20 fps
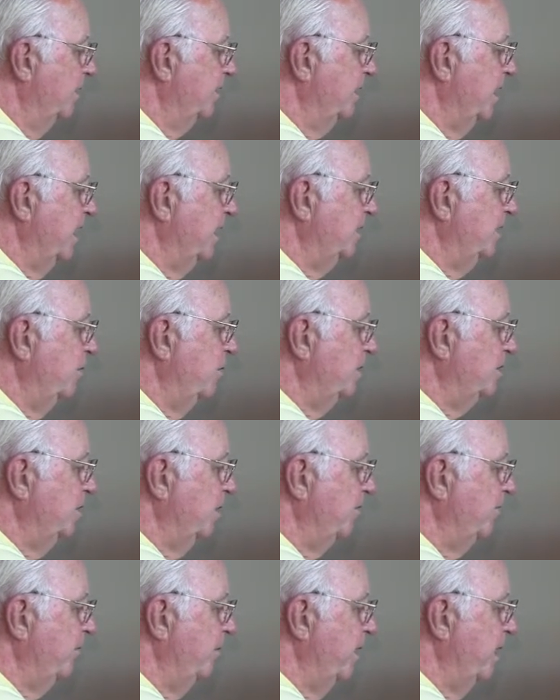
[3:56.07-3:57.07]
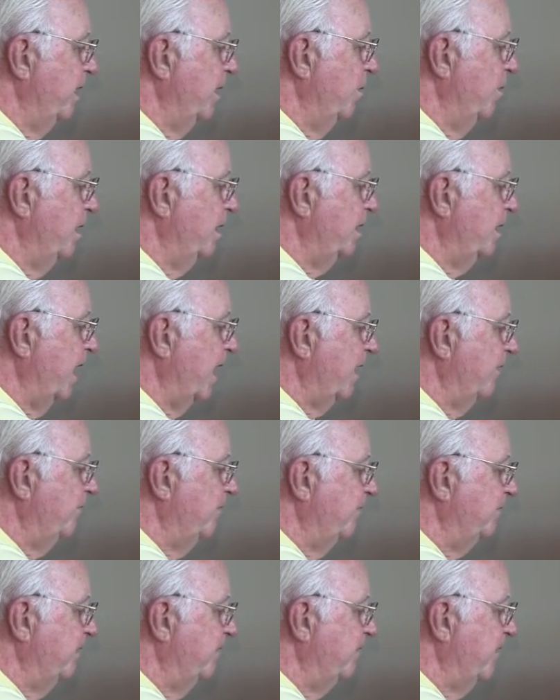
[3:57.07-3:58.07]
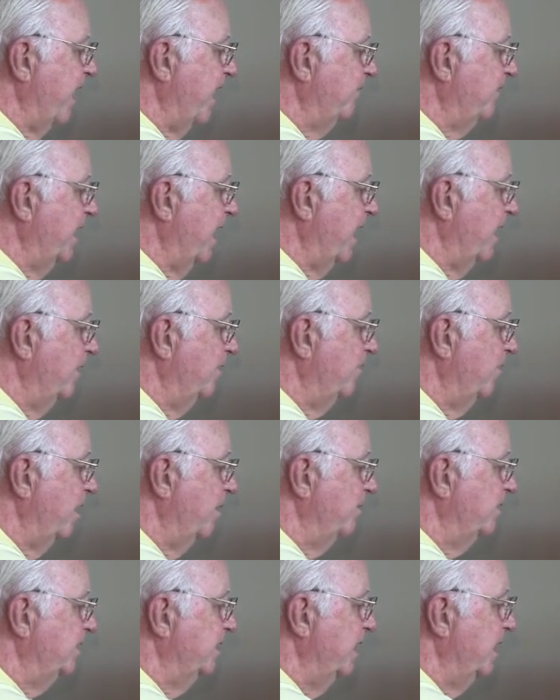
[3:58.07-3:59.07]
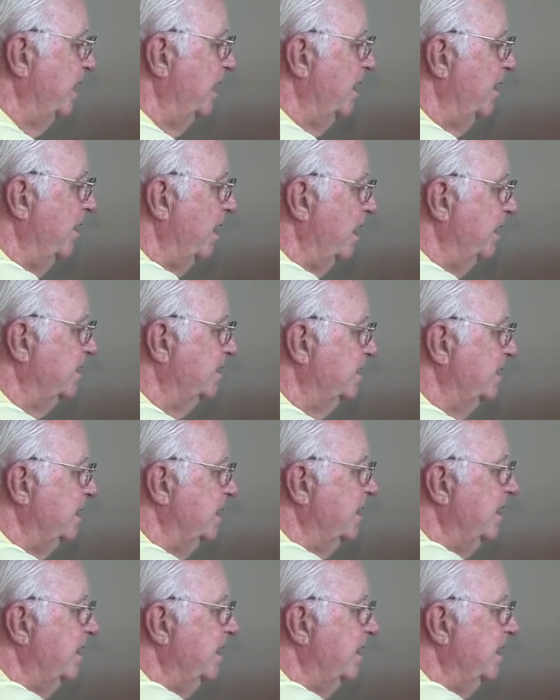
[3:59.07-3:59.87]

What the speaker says: things of which you're familiar with, like a 55-gallon drum sitting here, and see